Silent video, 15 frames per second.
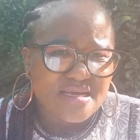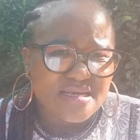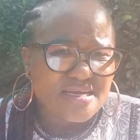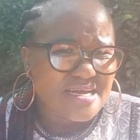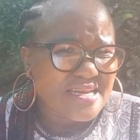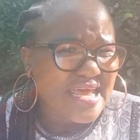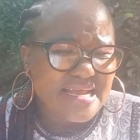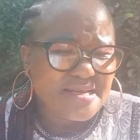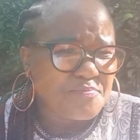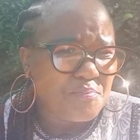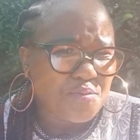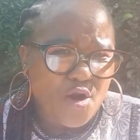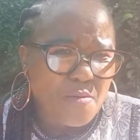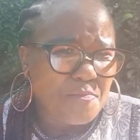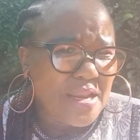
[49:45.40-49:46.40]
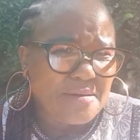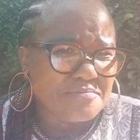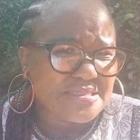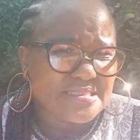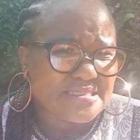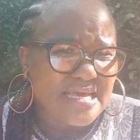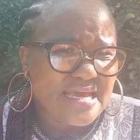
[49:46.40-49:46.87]
create
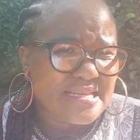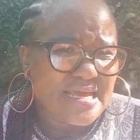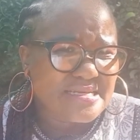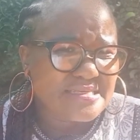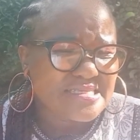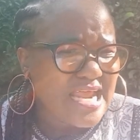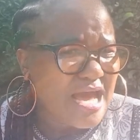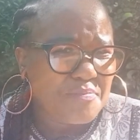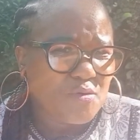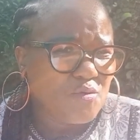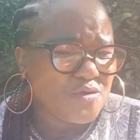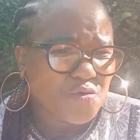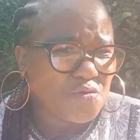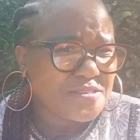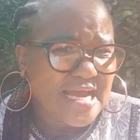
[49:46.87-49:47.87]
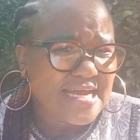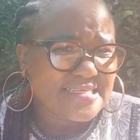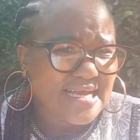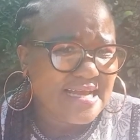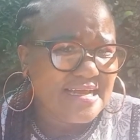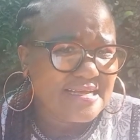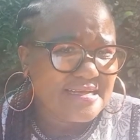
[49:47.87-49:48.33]
problems and trouble with
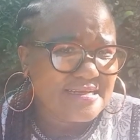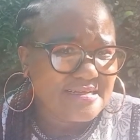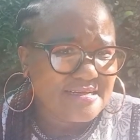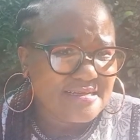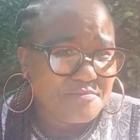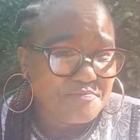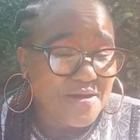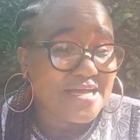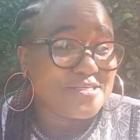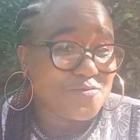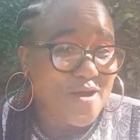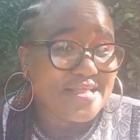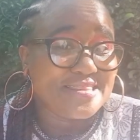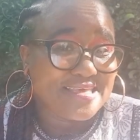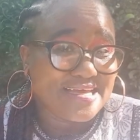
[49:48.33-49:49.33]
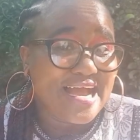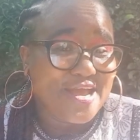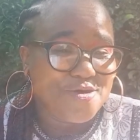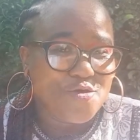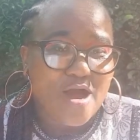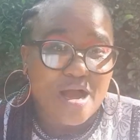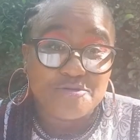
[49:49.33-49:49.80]
Utata? But one thing
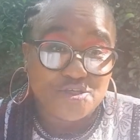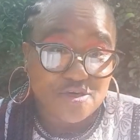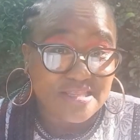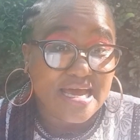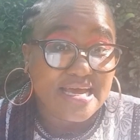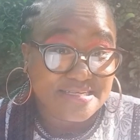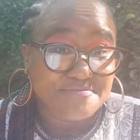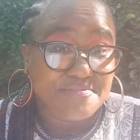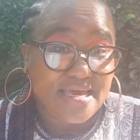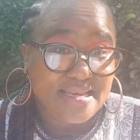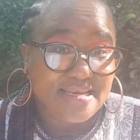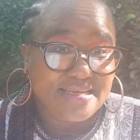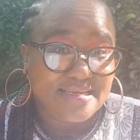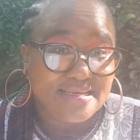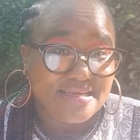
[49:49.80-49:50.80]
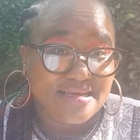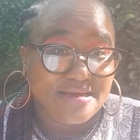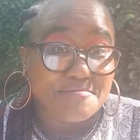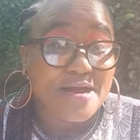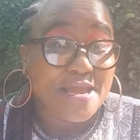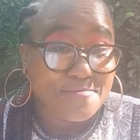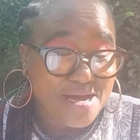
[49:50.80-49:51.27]
I know, I'm sure that man,
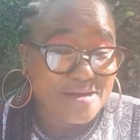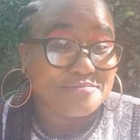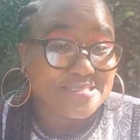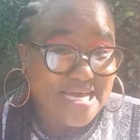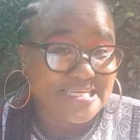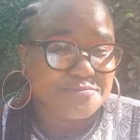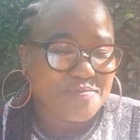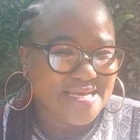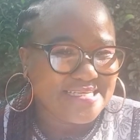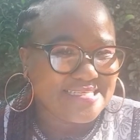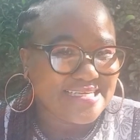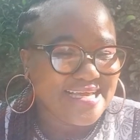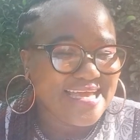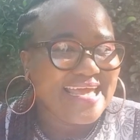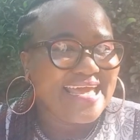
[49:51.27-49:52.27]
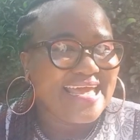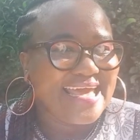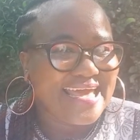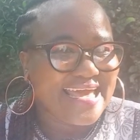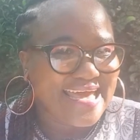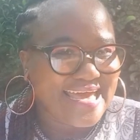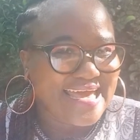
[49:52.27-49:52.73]
my mom's husband,
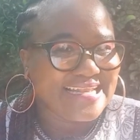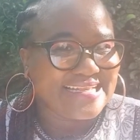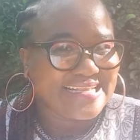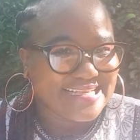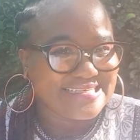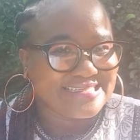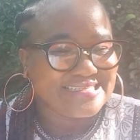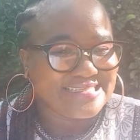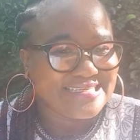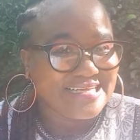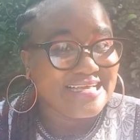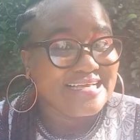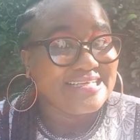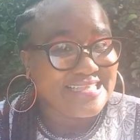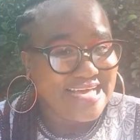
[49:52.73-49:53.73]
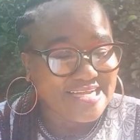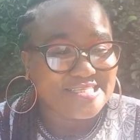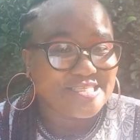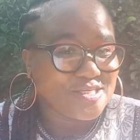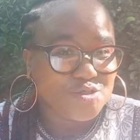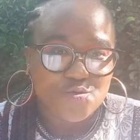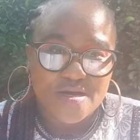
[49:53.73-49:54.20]
handled that
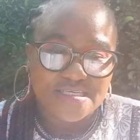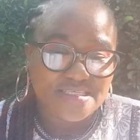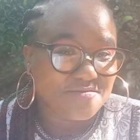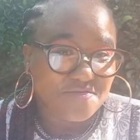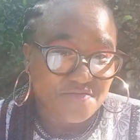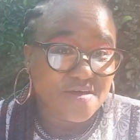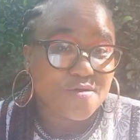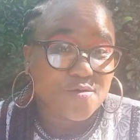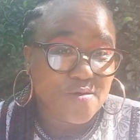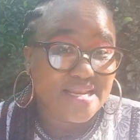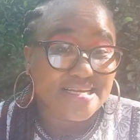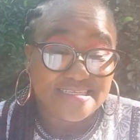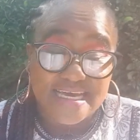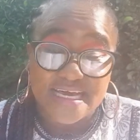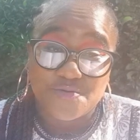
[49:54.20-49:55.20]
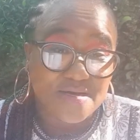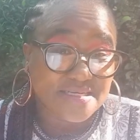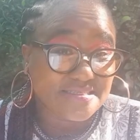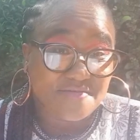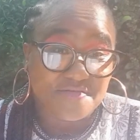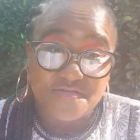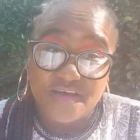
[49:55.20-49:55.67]
situation very well. Dad
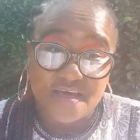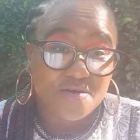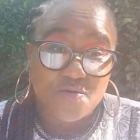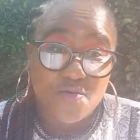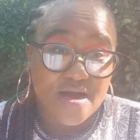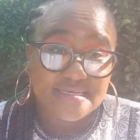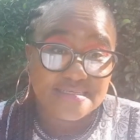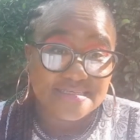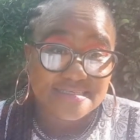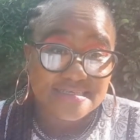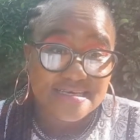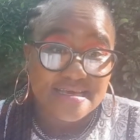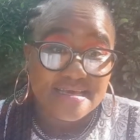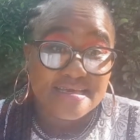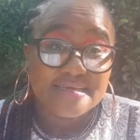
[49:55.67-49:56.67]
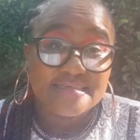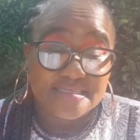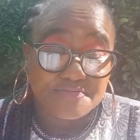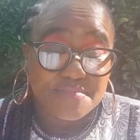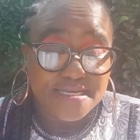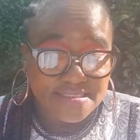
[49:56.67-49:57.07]
was a very wise, smart